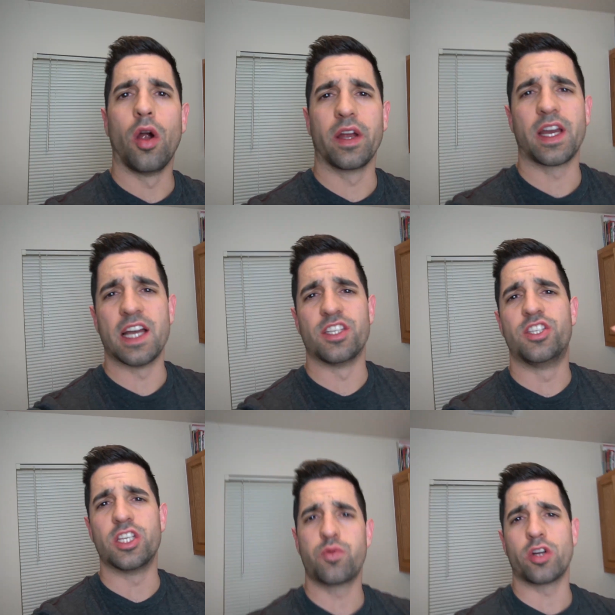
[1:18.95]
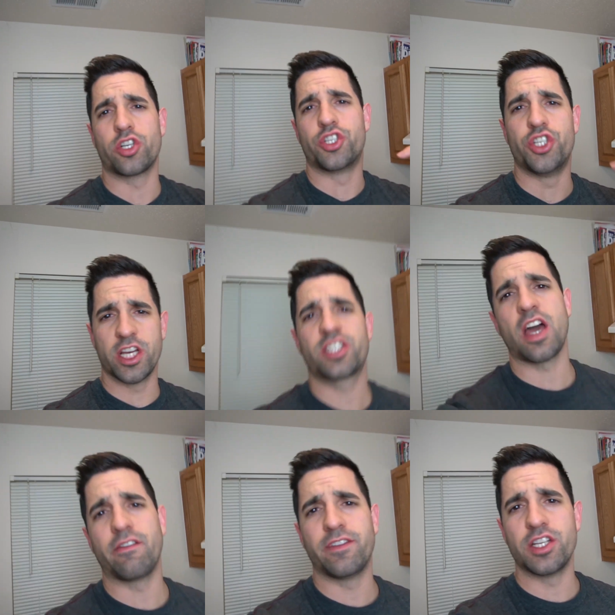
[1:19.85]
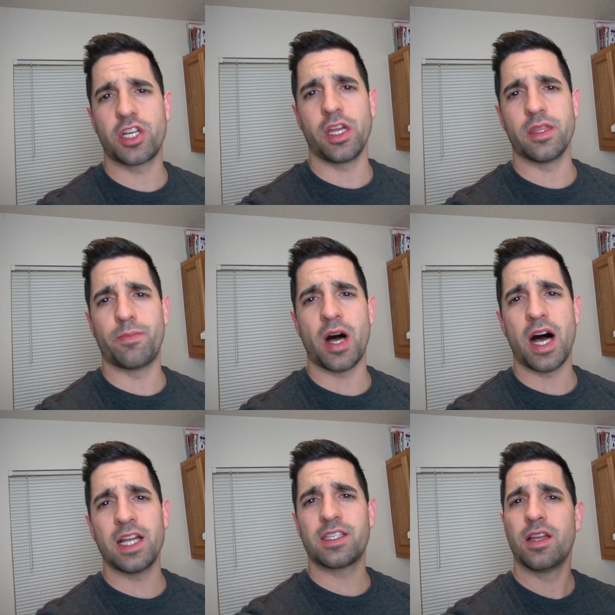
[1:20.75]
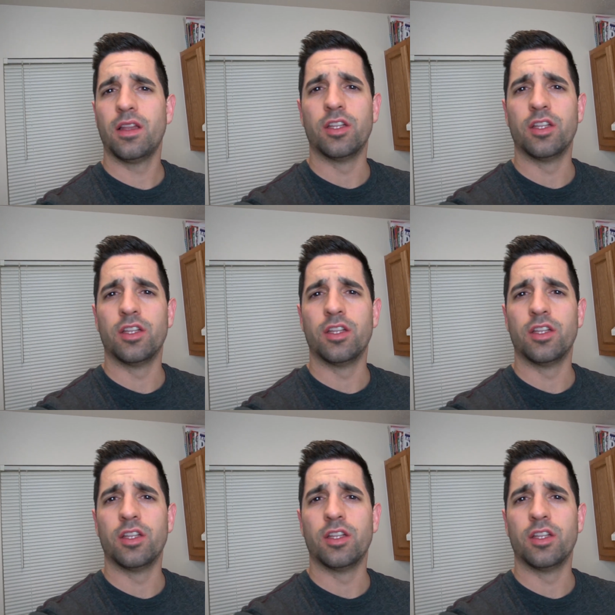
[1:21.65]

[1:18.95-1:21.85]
All right, guys, the dishwasher just got finished cleaning the pods.